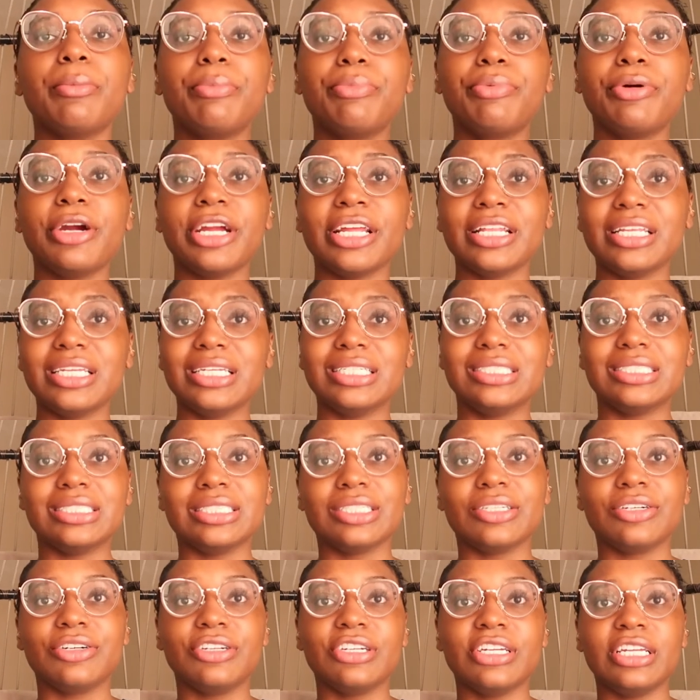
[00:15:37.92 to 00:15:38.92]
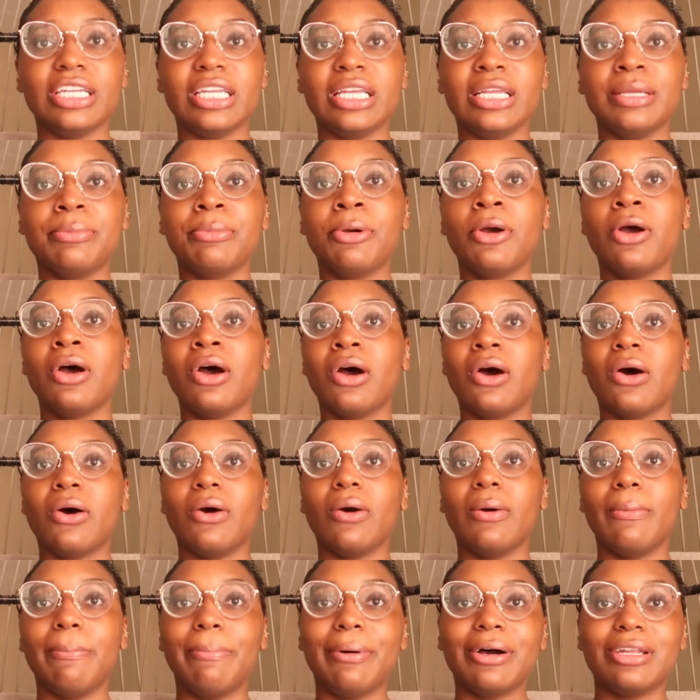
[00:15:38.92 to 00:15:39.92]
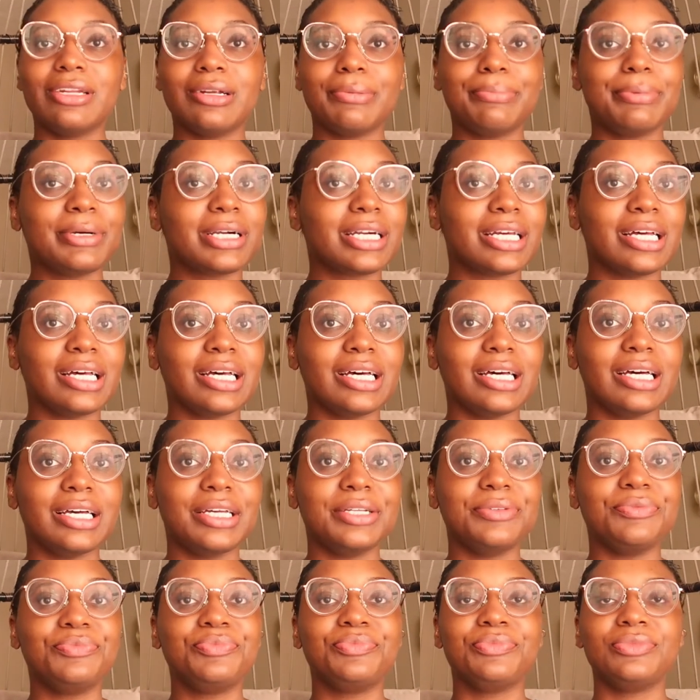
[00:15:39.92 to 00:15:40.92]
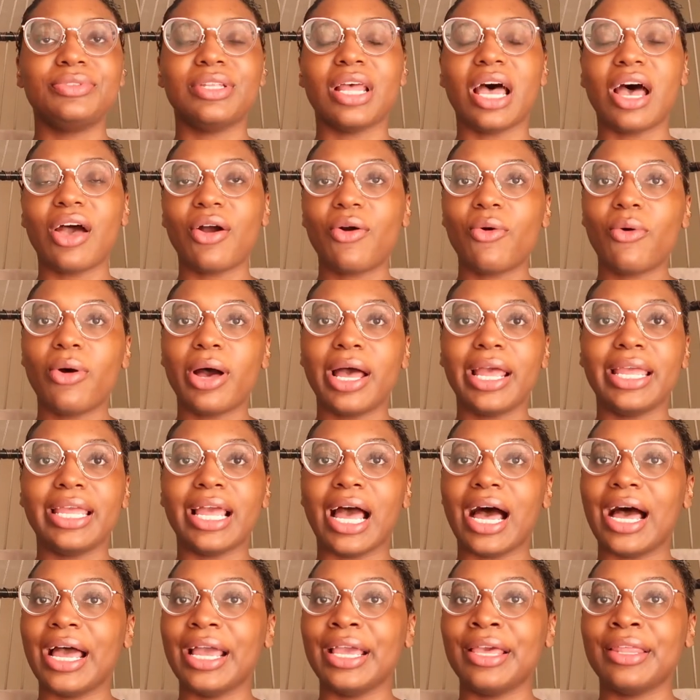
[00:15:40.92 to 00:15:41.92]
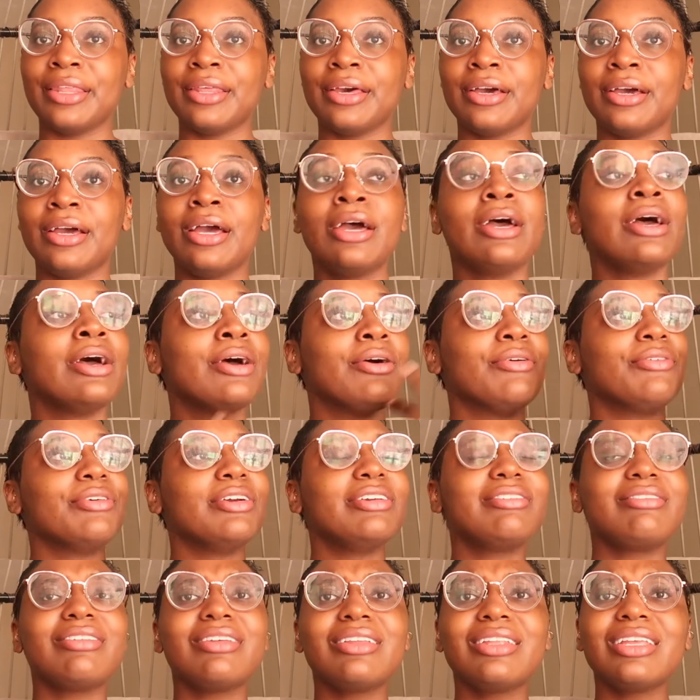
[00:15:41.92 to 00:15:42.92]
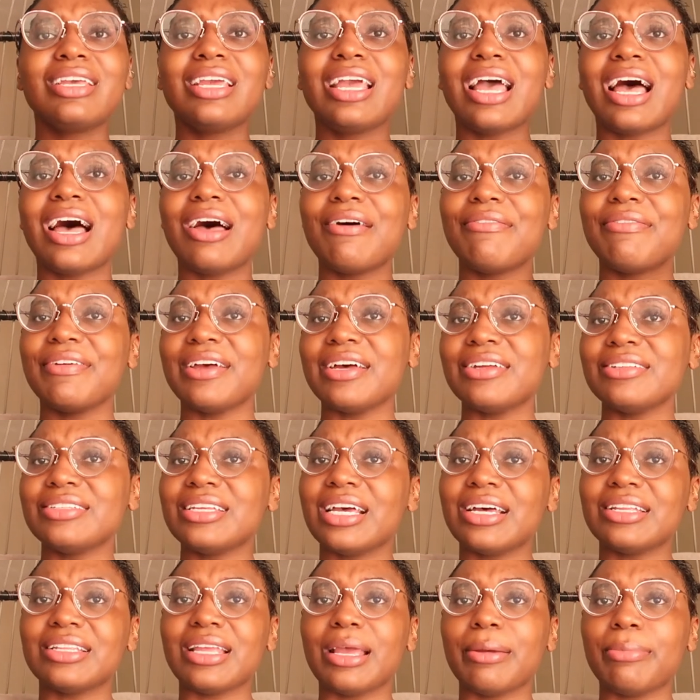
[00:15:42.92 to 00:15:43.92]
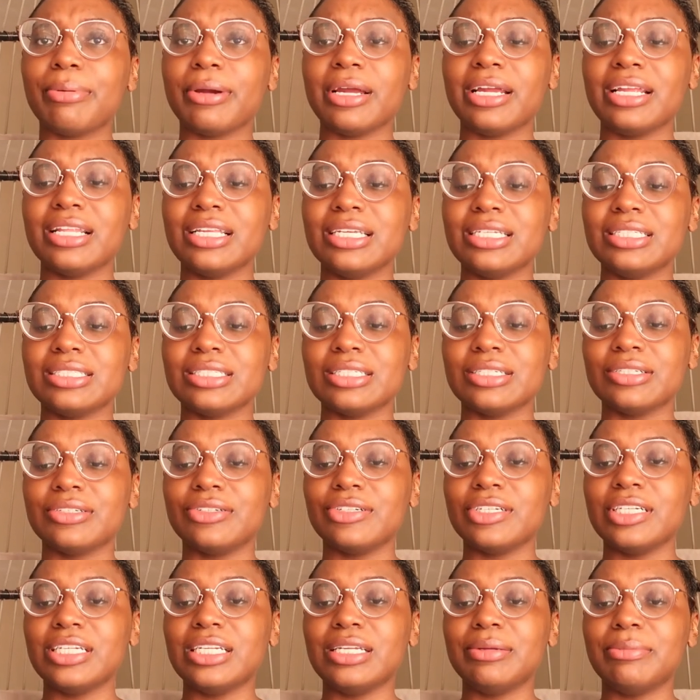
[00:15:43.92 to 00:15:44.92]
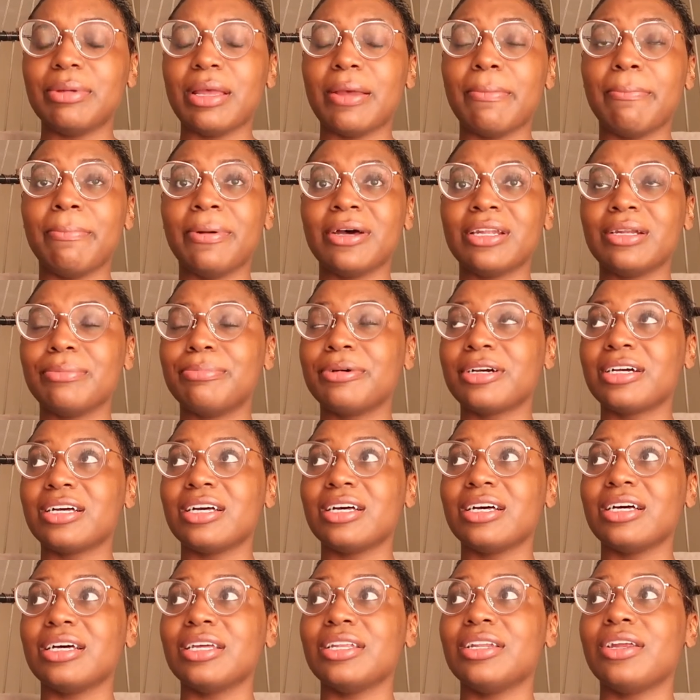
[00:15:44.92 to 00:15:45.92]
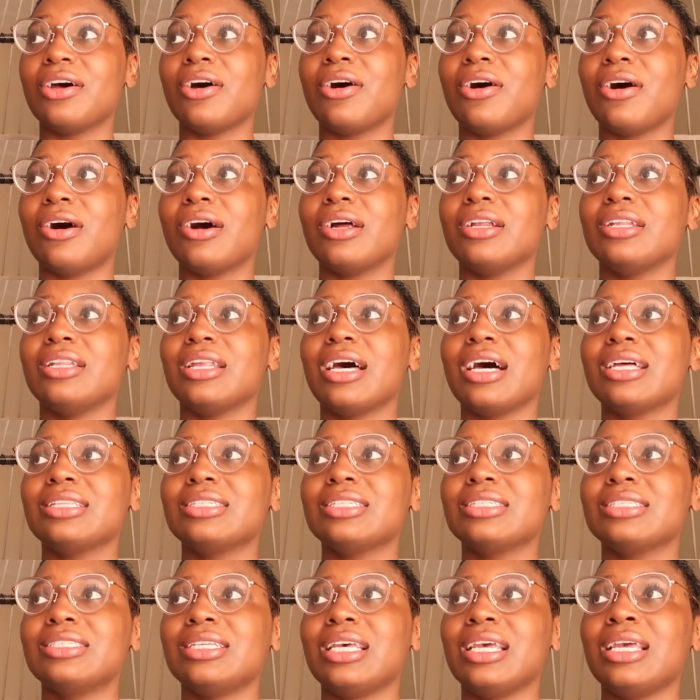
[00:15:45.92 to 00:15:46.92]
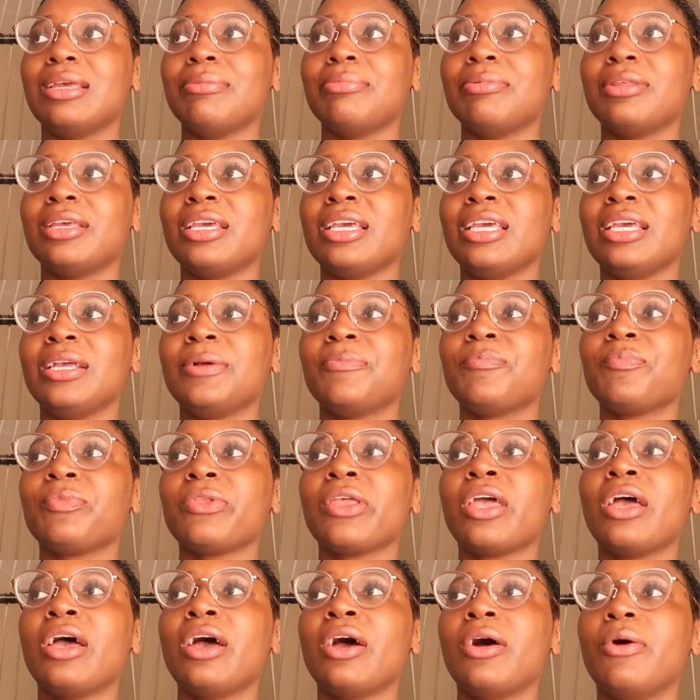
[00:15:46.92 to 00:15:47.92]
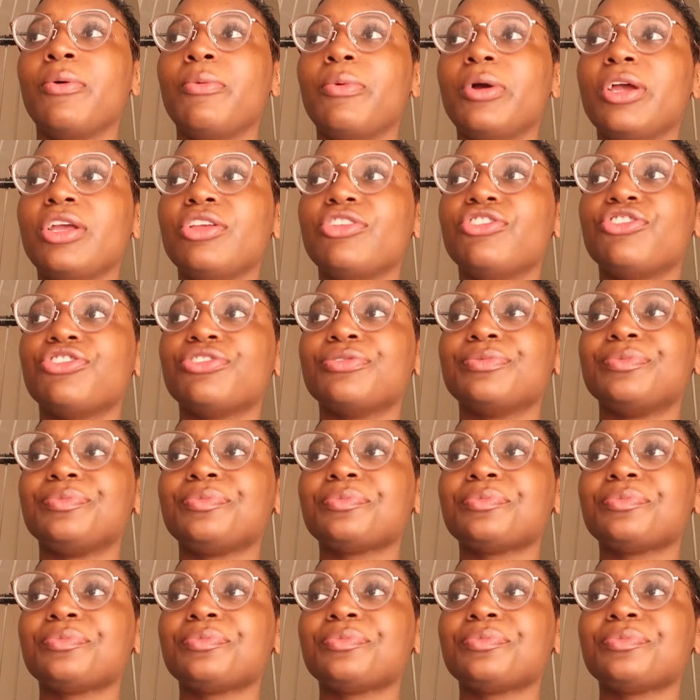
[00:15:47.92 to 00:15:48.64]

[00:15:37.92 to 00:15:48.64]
pralines and cream or butter pecan. Not quite either. Recently I found out that pralines and cream and butter pecan are not the same thing, which